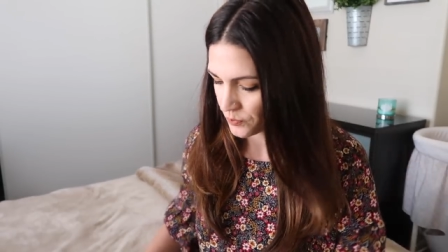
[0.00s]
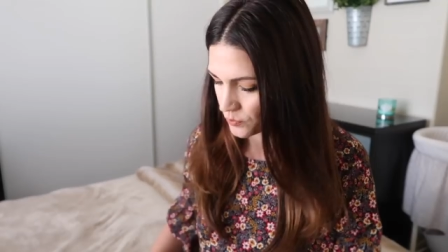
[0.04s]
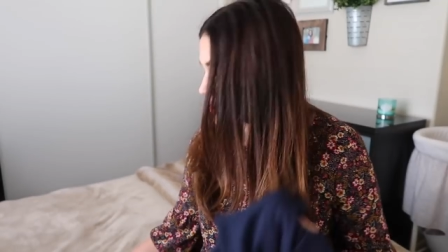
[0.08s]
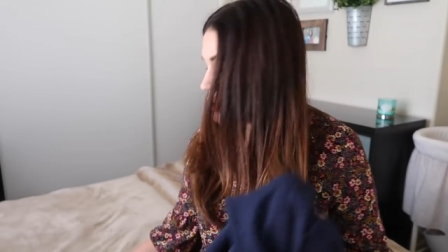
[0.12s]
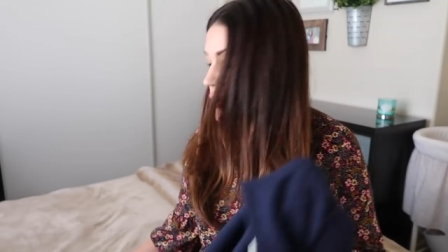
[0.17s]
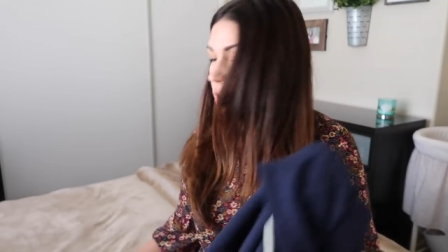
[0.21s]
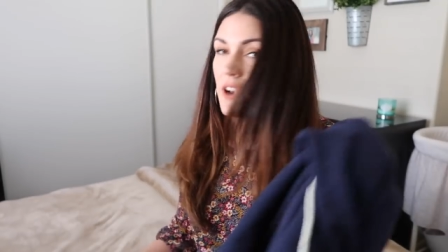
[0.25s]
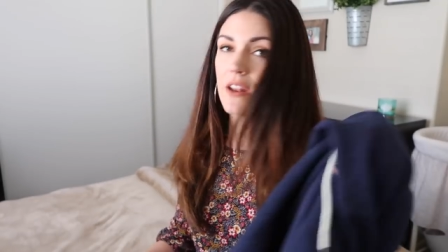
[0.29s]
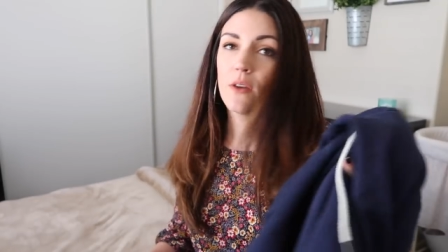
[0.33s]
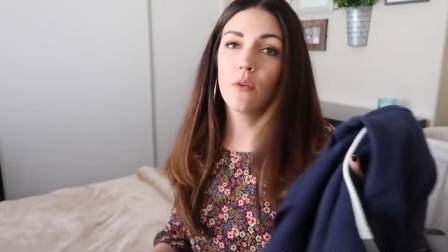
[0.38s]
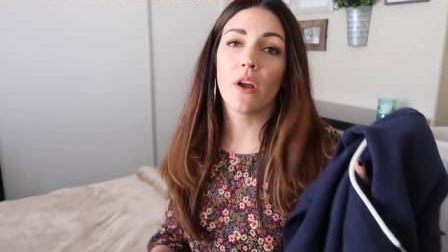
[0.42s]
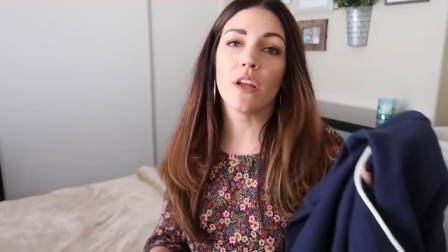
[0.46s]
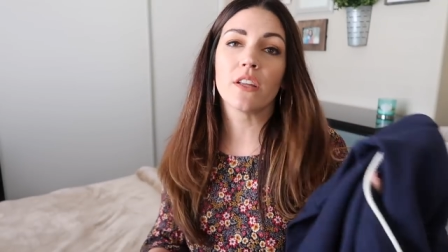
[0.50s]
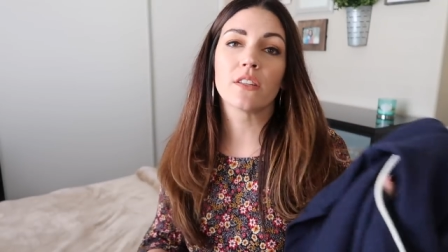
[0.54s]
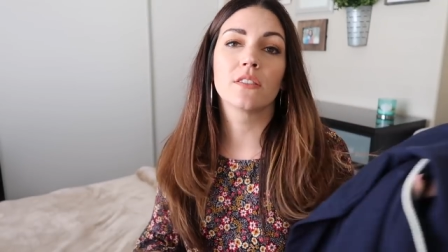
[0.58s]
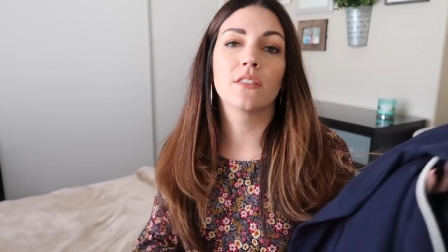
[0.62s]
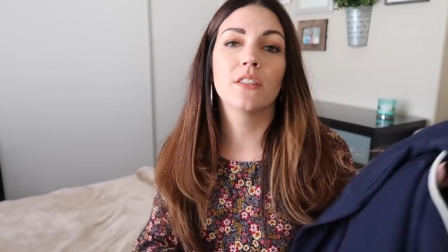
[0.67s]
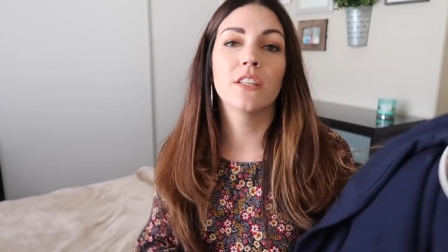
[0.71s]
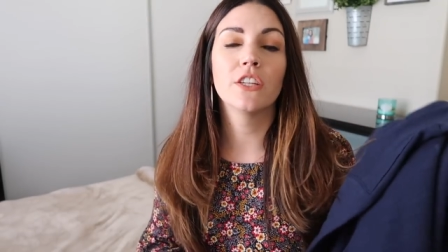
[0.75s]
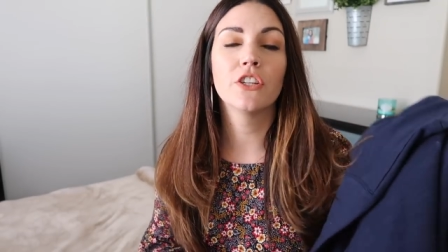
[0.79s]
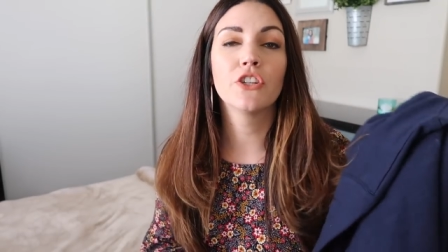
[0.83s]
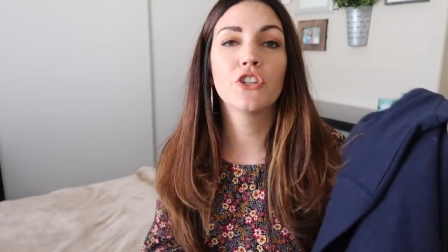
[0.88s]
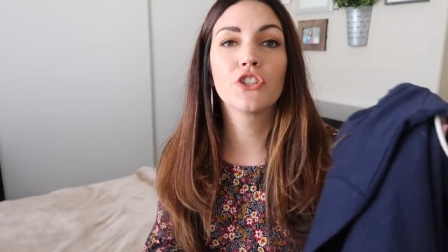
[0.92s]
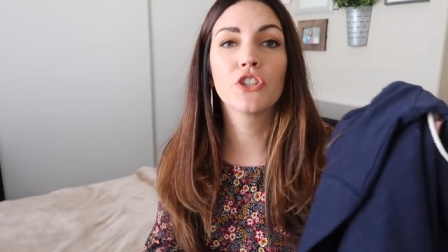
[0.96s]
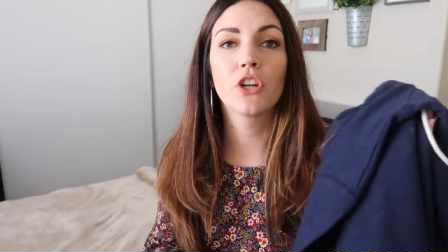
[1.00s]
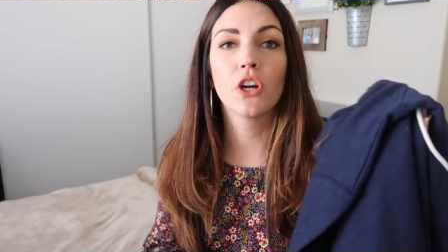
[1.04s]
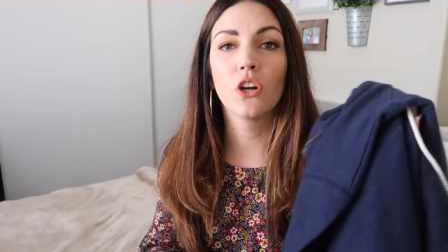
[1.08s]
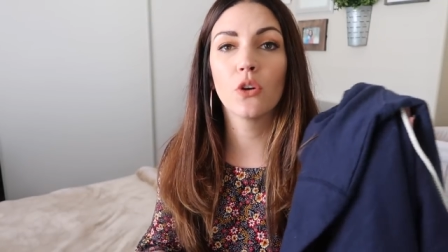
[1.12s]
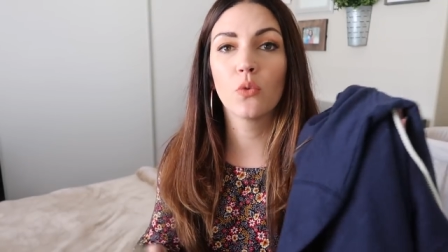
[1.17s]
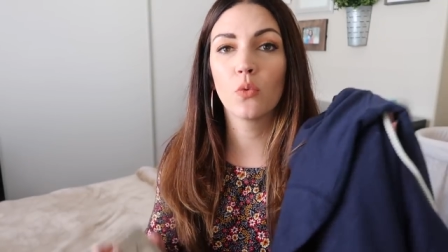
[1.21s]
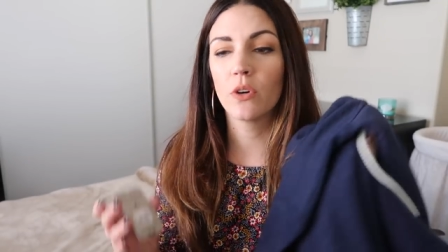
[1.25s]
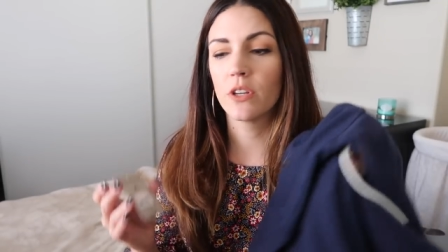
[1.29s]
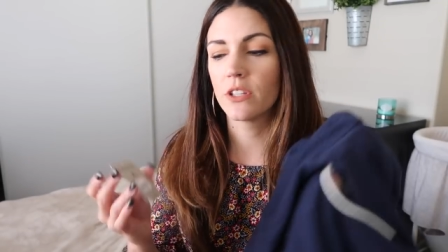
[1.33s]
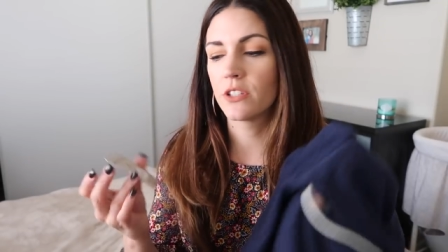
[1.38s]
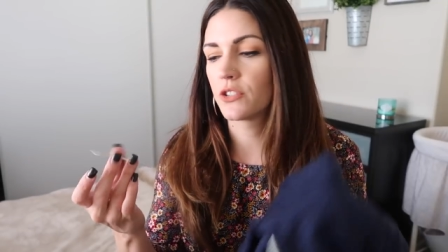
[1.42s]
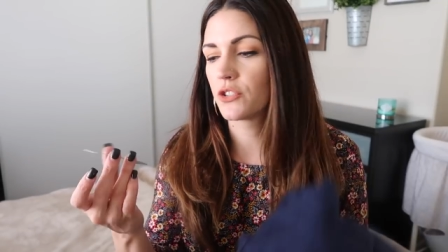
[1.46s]
So anyways, this
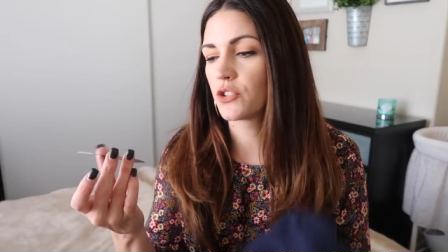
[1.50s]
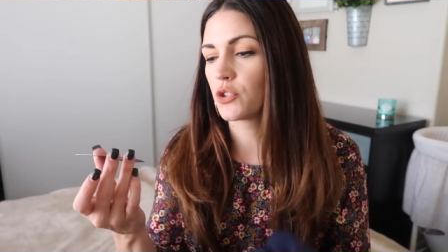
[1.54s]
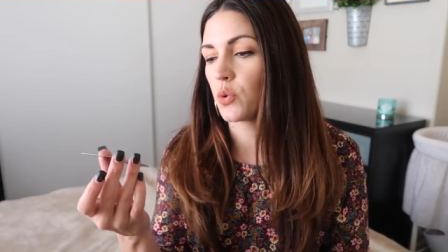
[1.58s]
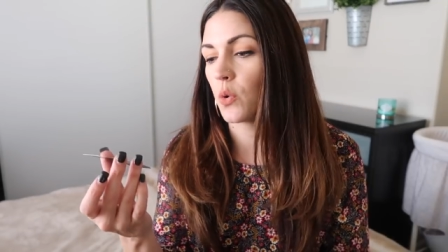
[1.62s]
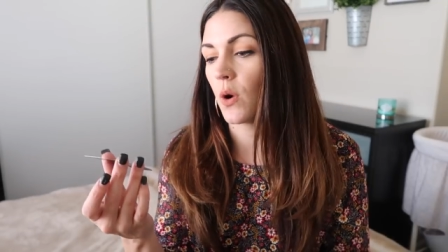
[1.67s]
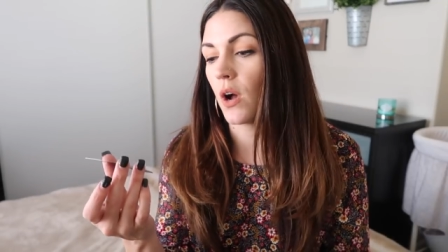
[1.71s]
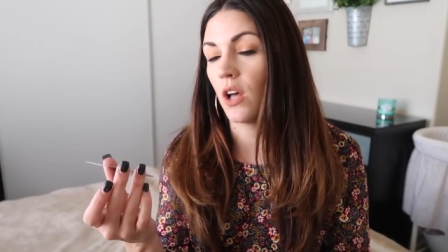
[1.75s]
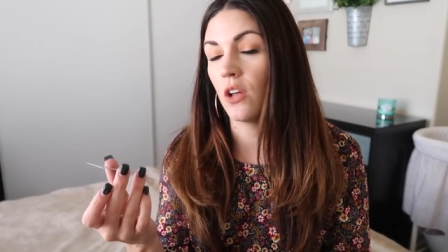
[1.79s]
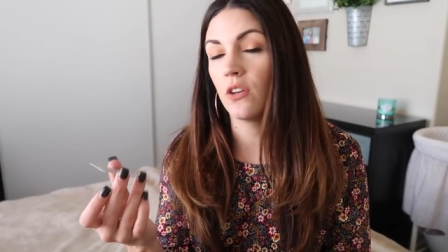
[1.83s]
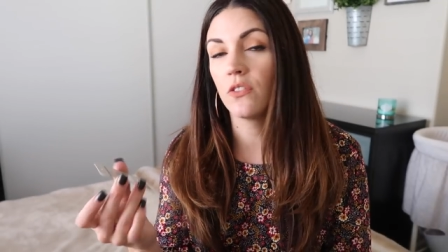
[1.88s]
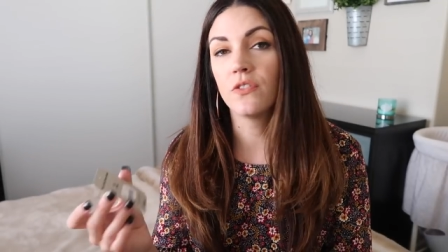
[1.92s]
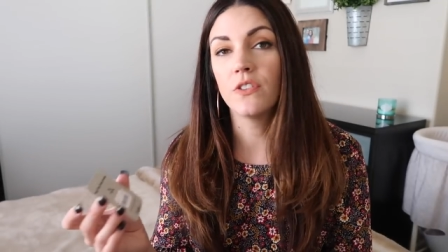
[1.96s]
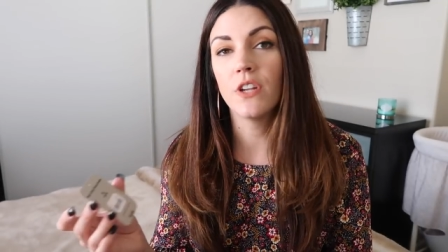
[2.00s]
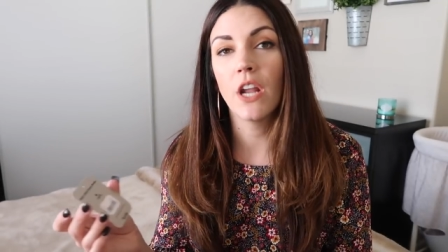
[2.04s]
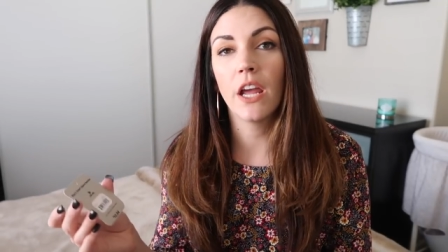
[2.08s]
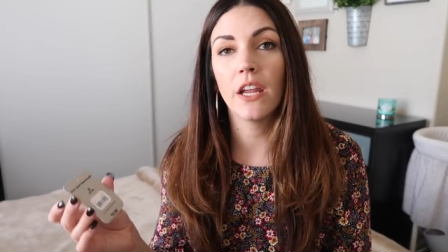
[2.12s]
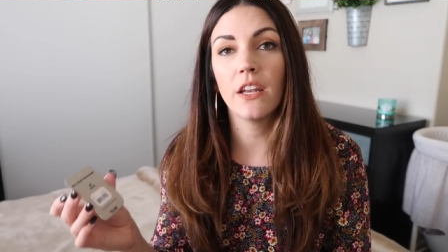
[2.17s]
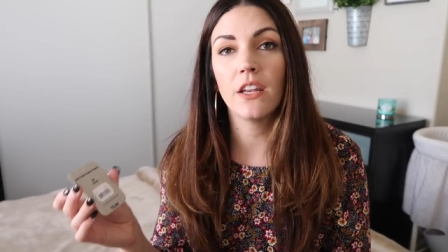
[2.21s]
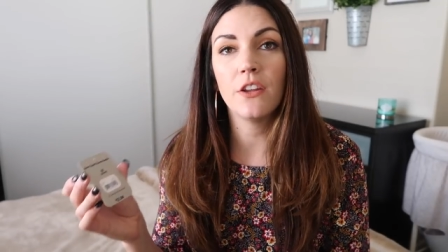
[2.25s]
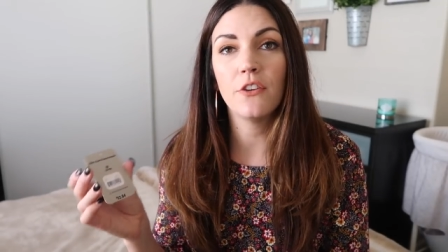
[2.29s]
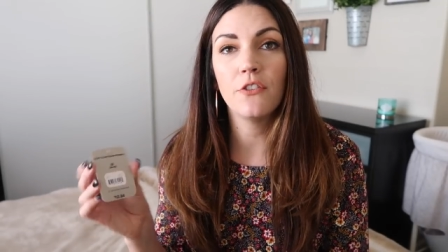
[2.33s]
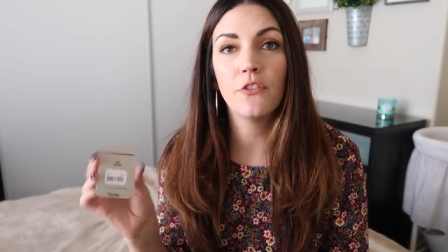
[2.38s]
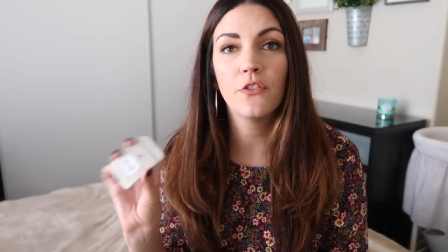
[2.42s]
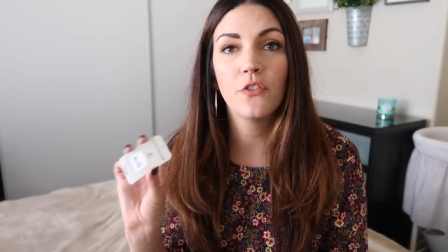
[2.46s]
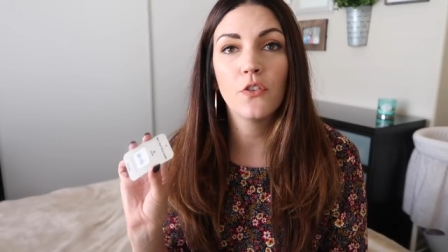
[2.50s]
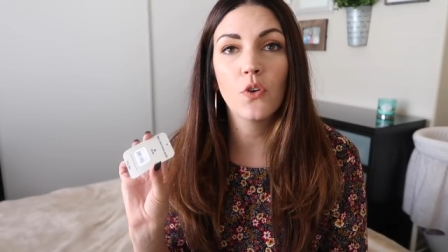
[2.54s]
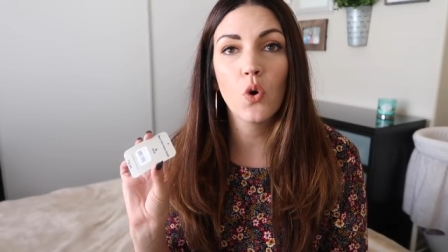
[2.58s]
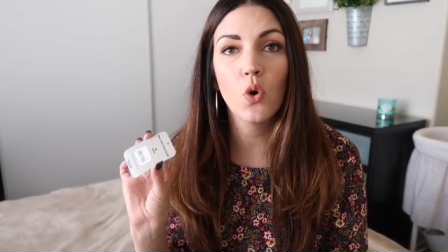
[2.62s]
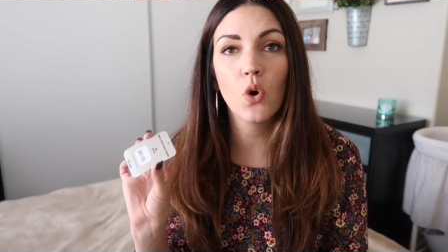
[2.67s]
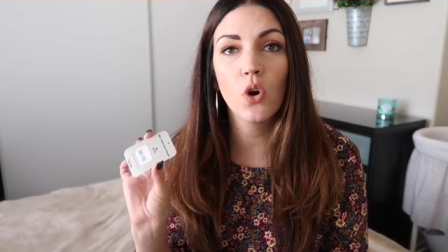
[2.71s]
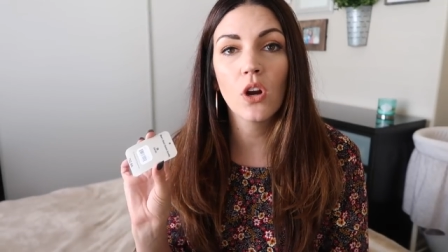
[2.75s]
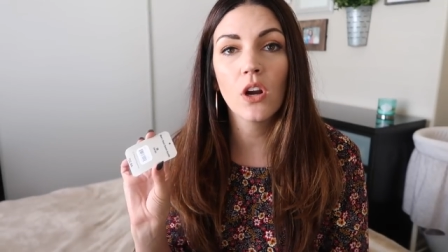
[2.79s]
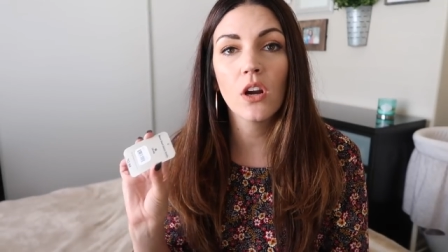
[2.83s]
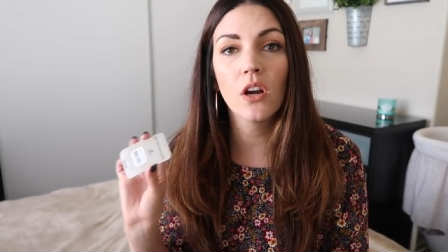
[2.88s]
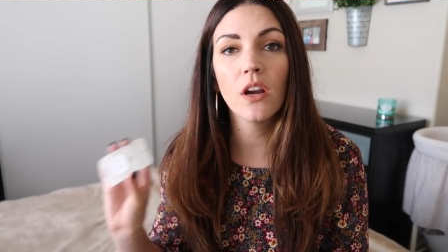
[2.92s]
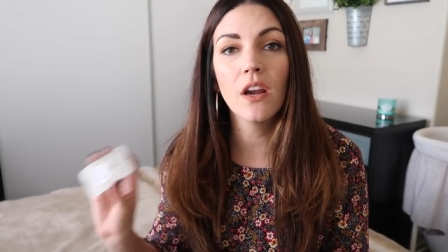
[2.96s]
shirt was
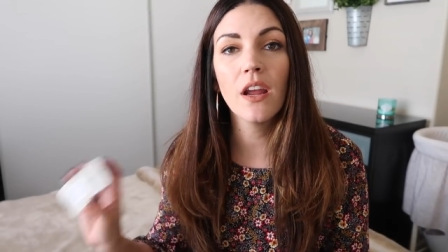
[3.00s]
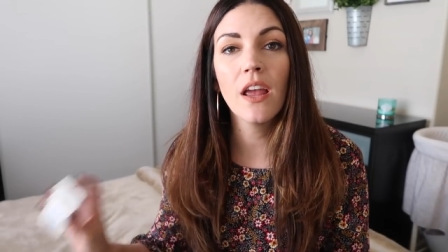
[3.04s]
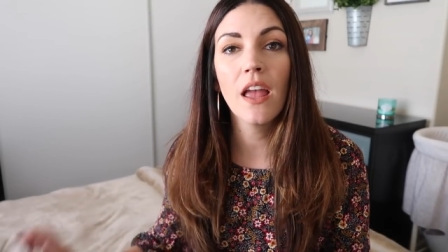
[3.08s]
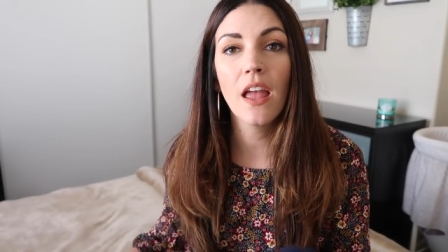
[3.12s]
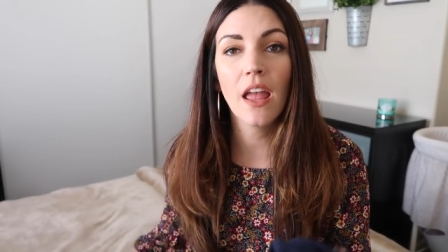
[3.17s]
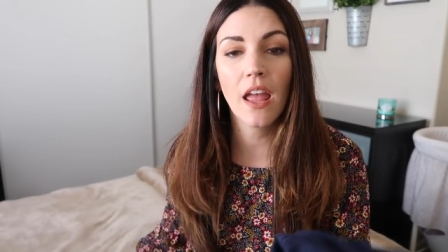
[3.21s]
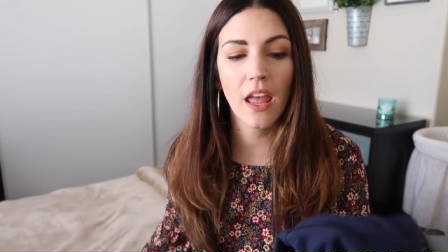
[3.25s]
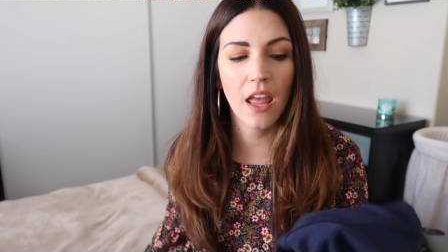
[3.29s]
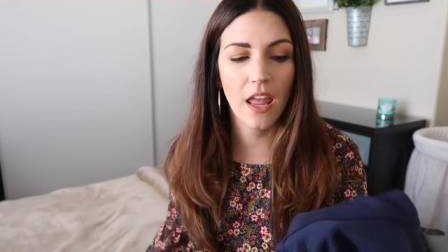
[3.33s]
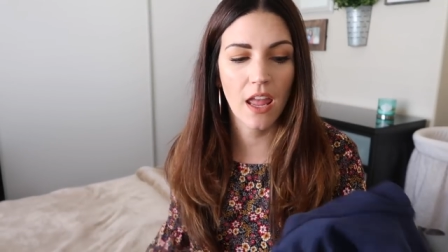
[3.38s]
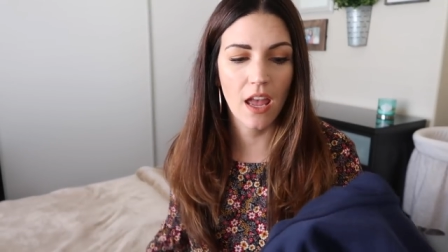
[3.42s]
$12.94,